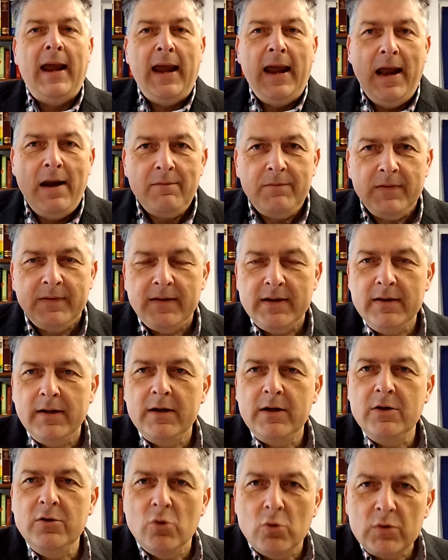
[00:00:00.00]
everything
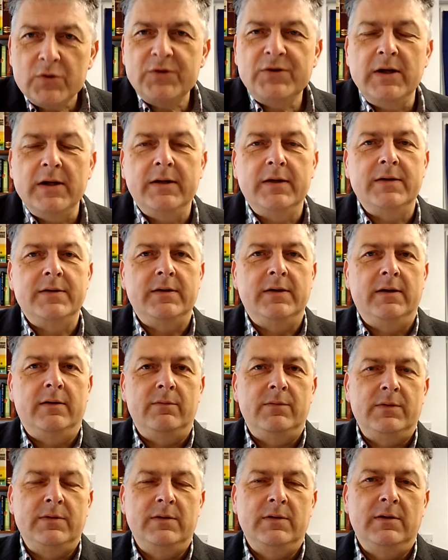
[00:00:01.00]
that your sin
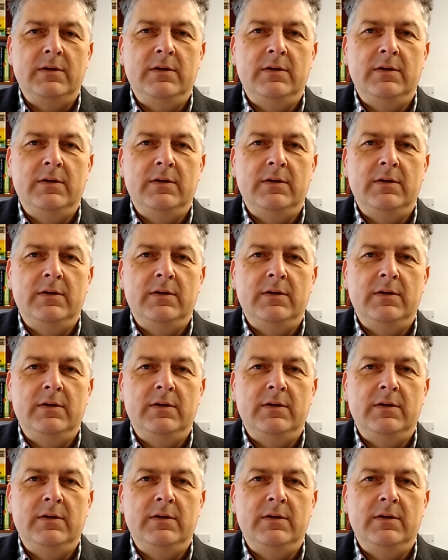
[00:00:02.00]
deserves,